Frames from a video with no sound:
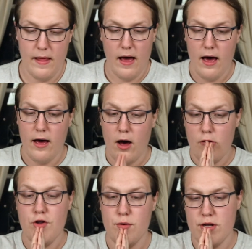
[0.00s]

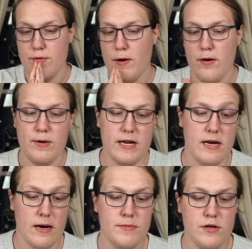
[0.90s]
Also as well, when it
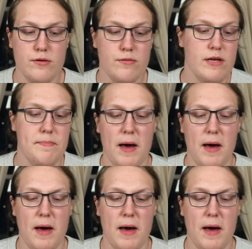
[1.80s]
comes to the